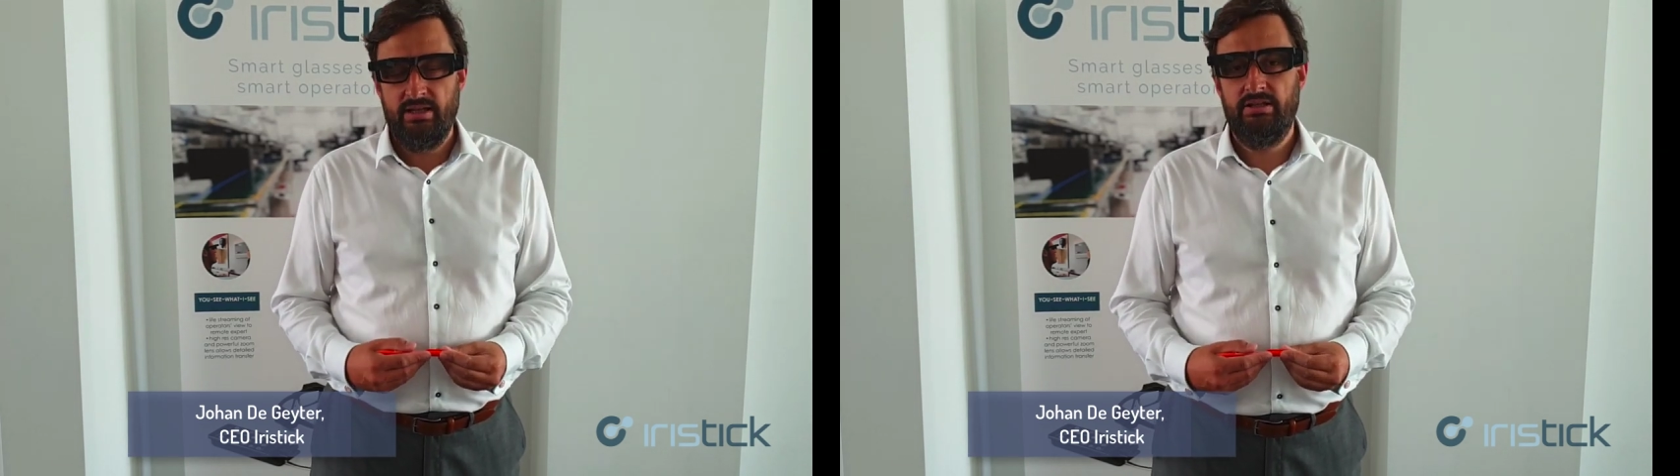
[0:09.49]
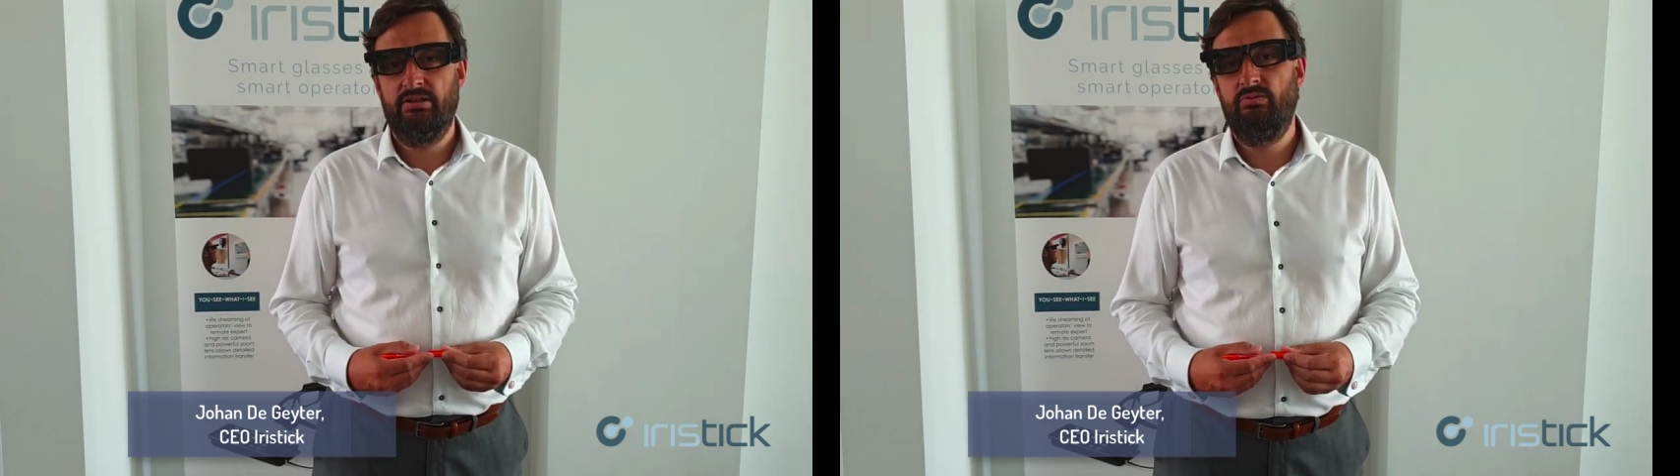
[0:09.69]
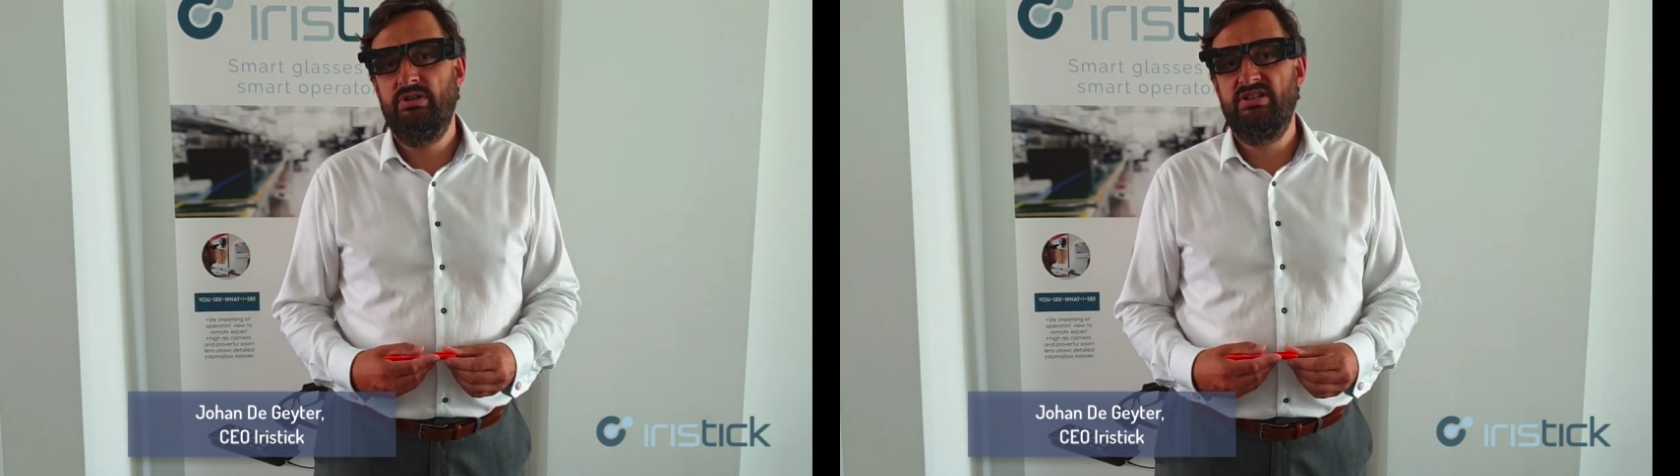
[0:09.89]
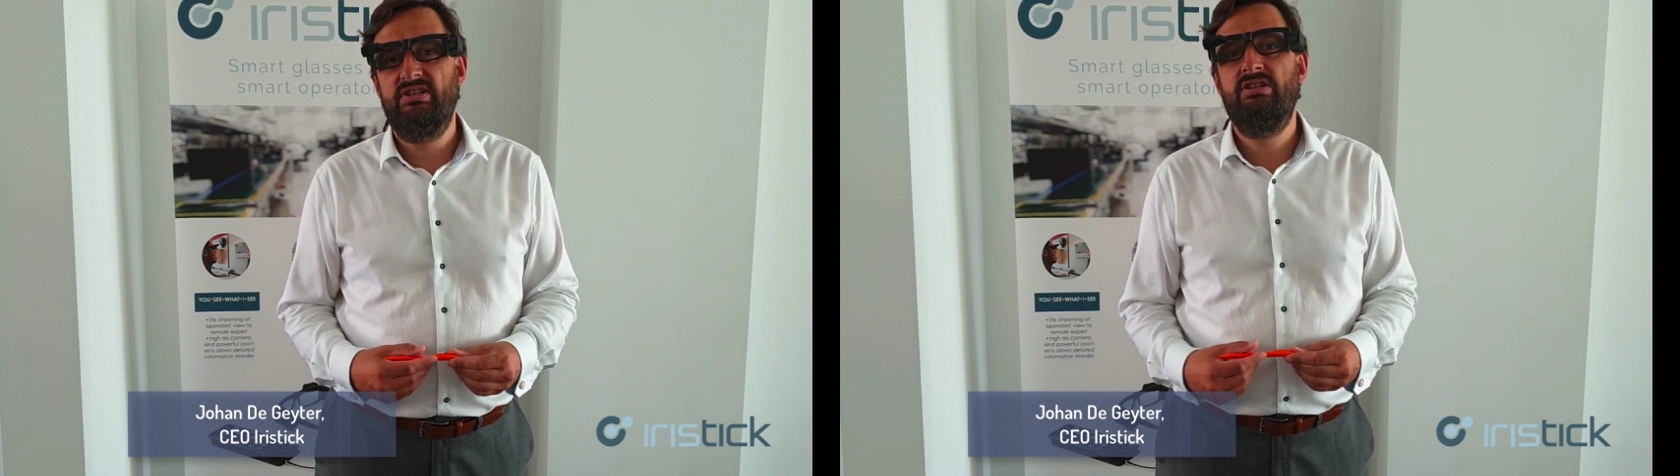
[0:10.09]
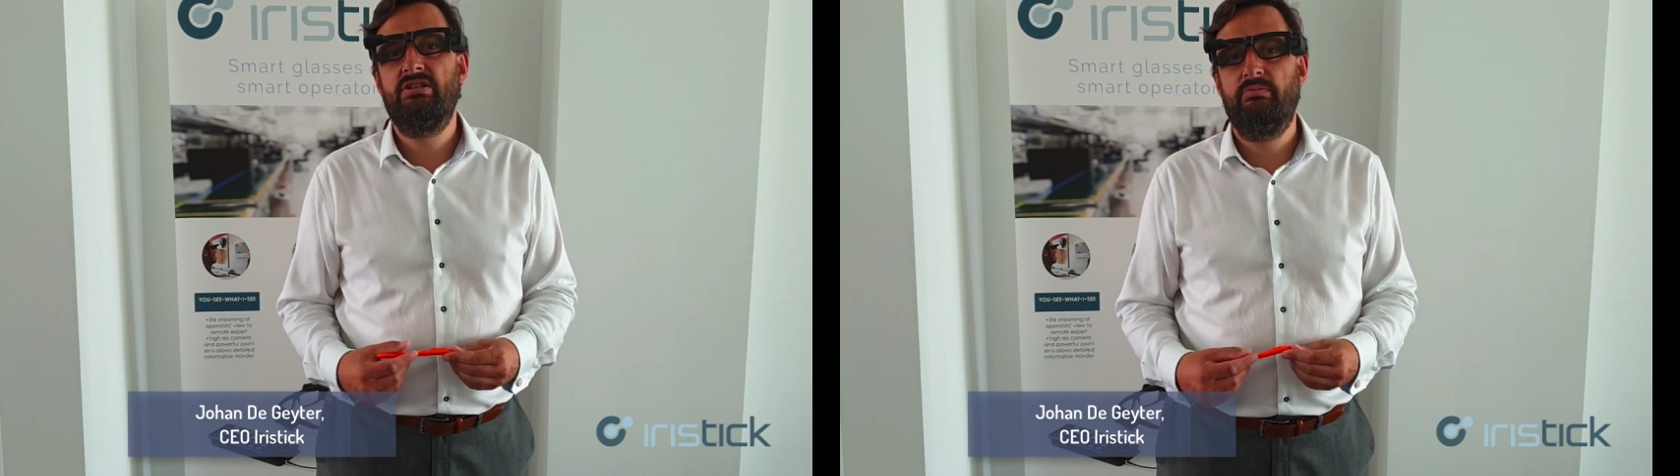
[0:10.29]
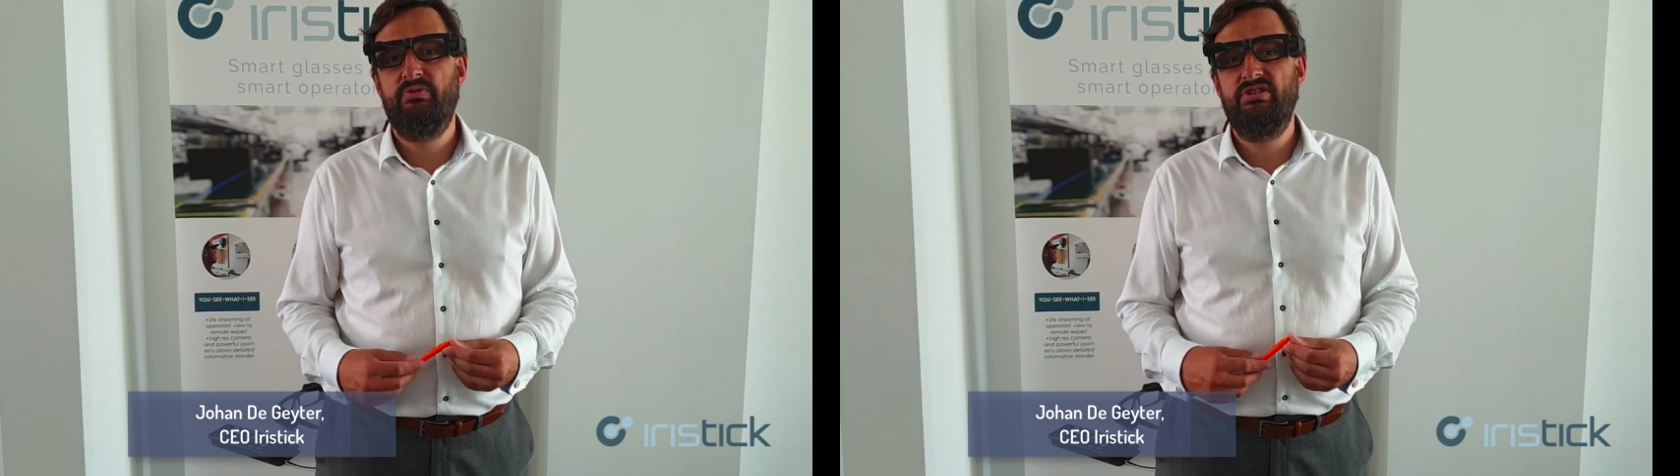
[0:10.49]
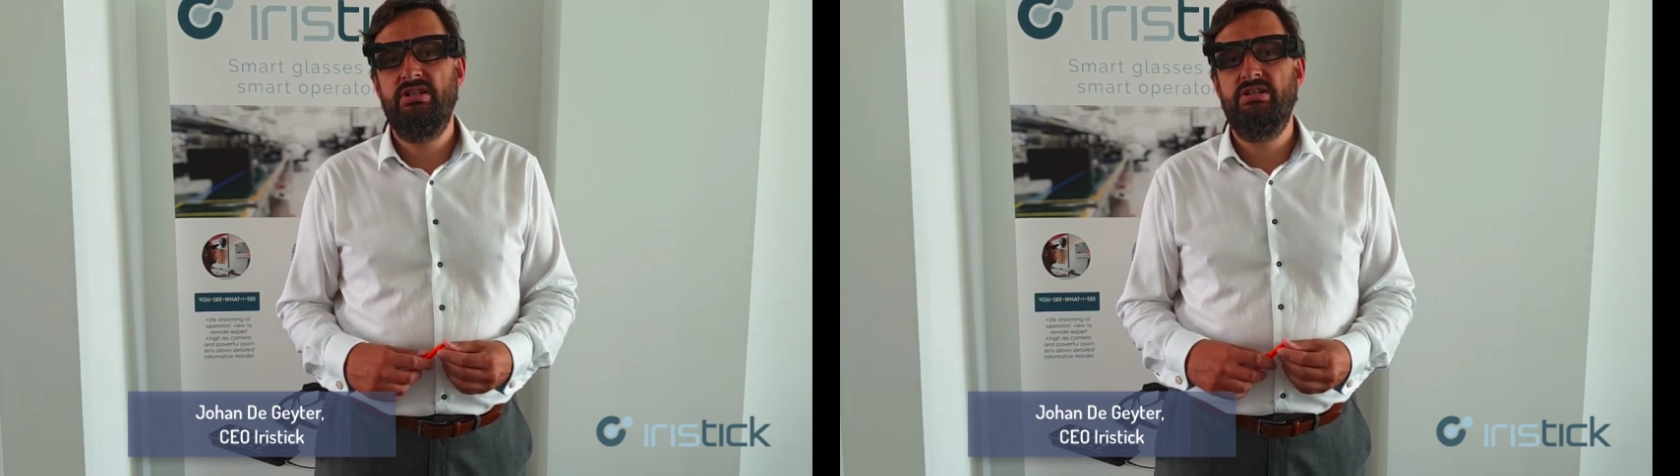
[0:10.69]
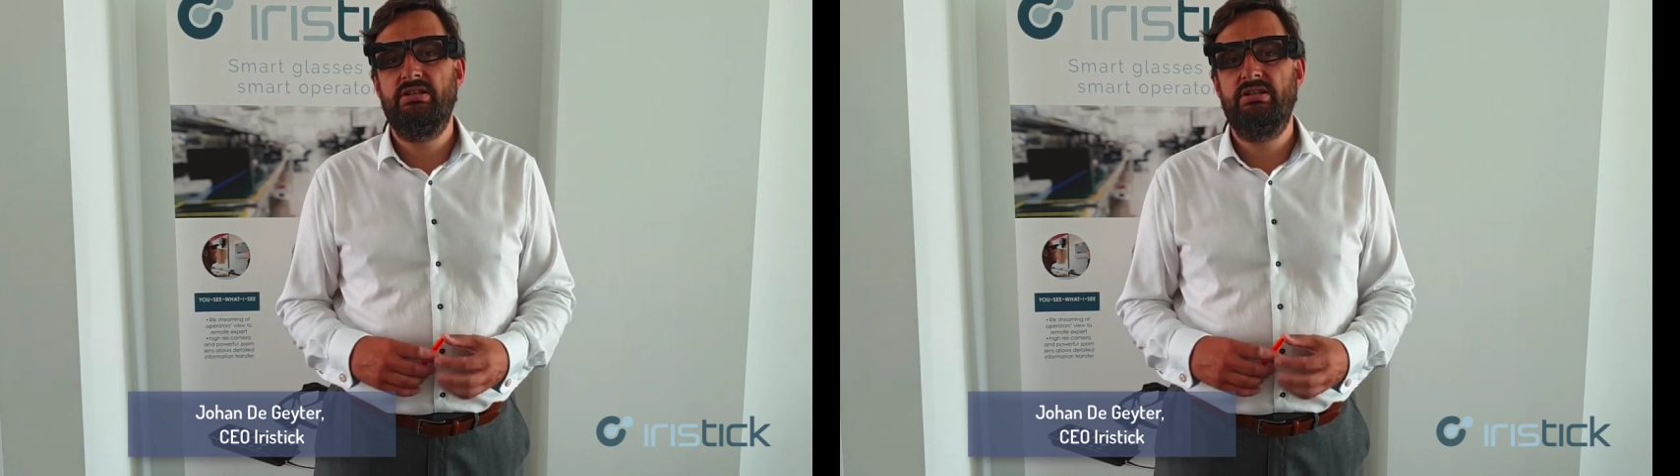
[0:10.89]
the other one is digital procedures,